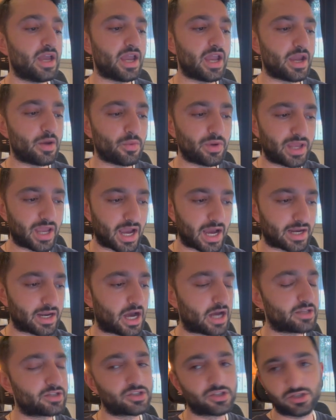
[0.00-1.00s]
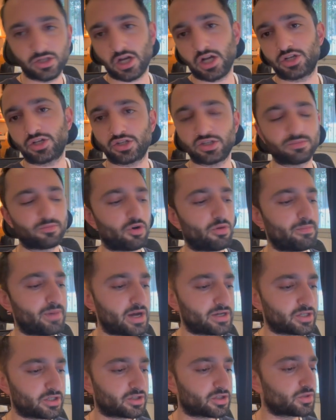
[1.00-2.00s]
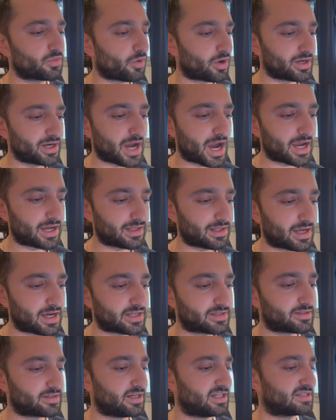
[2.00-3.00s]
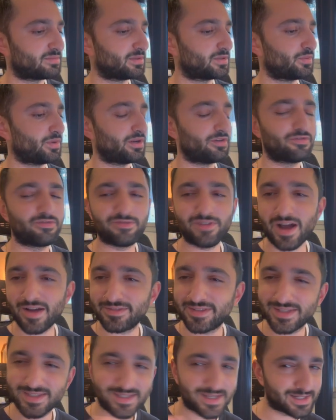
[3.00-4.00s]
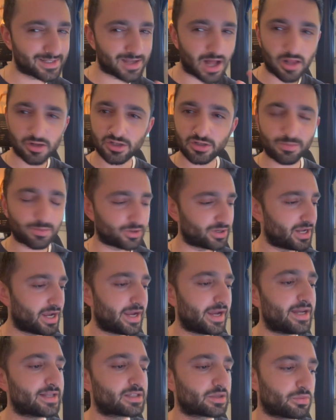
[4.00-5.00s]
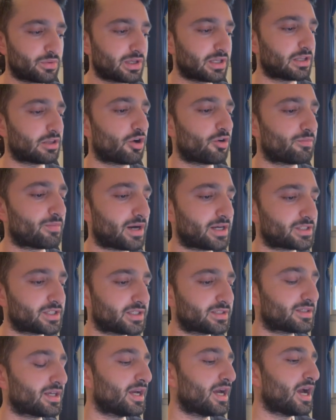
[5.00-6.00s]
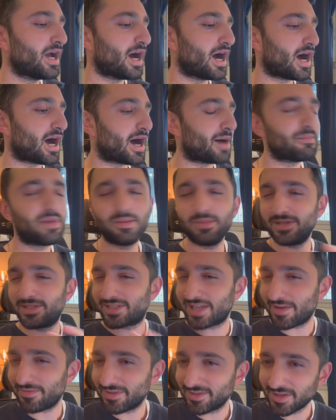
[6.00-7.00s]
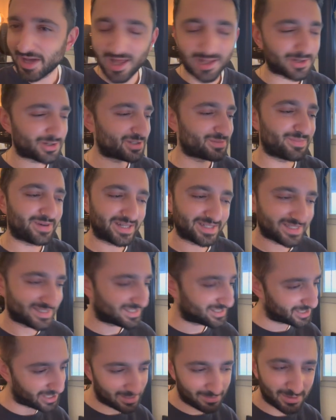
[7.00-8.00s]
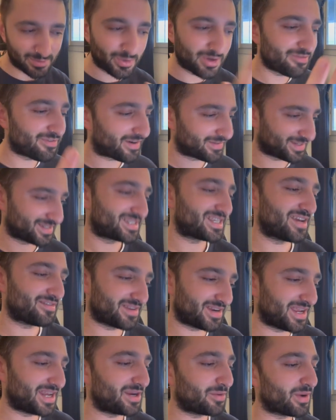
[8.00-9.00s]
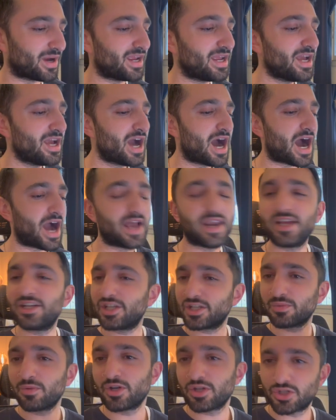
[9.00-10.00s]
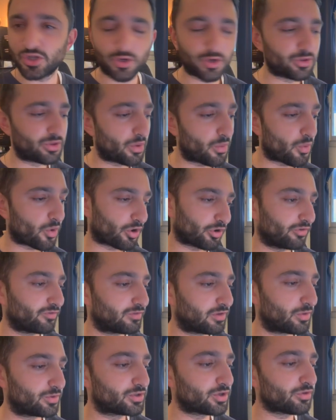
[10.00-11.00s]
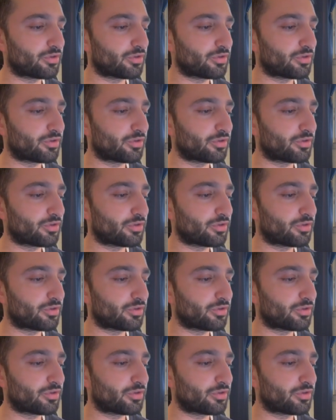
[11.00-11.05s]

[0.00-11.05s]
We had such a small budget. 20 ILS is between $5 to $6 per day. It's a really low budget, maybe $7, but it's in between 5 to 7 anyway. And I just want to show you the workflow.